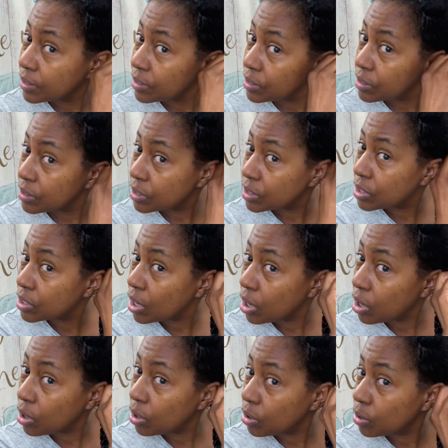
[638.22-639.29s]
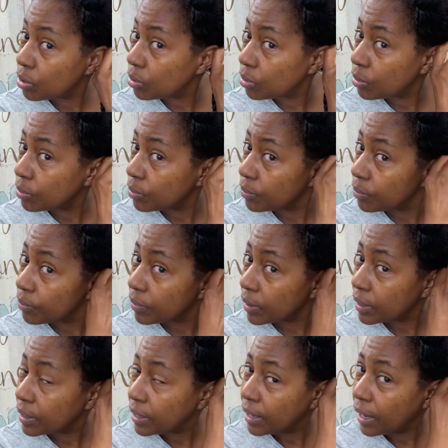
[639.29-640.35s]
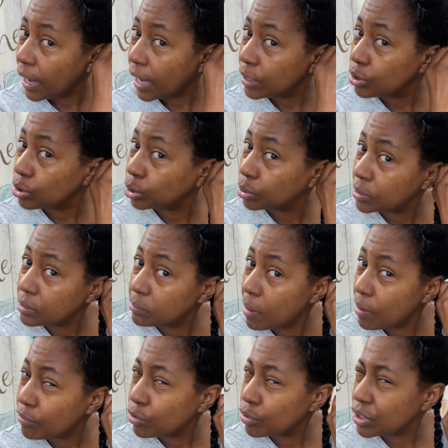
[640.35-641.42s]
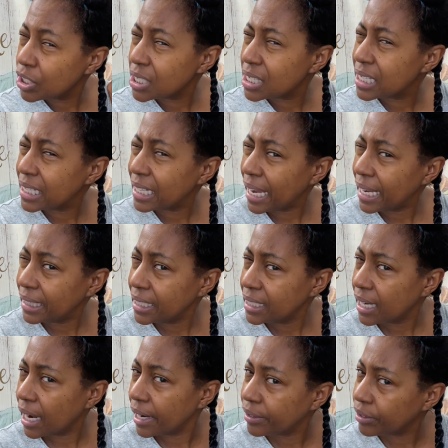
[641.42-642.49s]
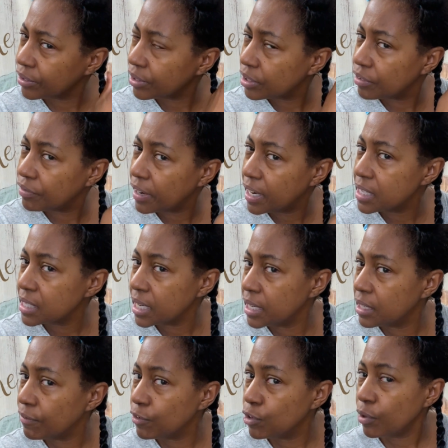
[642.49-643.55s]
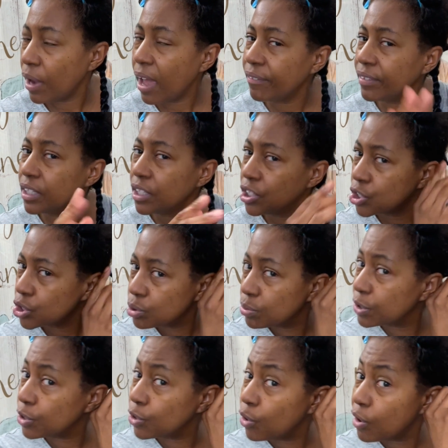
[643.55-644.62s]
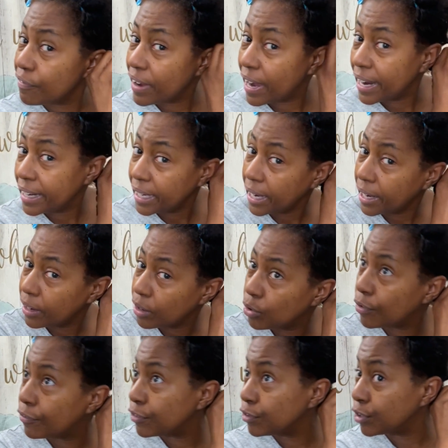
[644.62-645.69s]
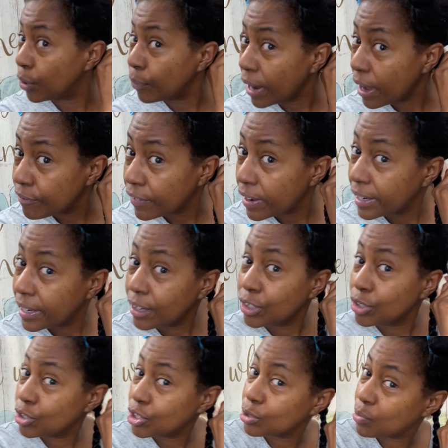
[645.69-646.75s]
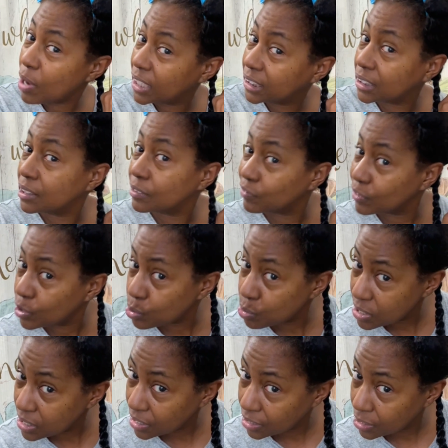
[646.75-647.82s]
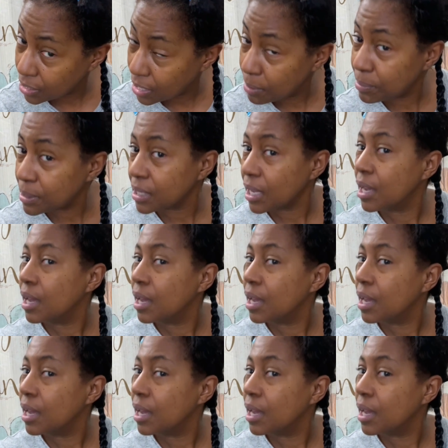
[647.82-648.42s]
So I do twist my root just slightly tighter than the rest. And if you have an issue with your fine hair, or if you don't have fine hair and you're just watching this for the twisting tips,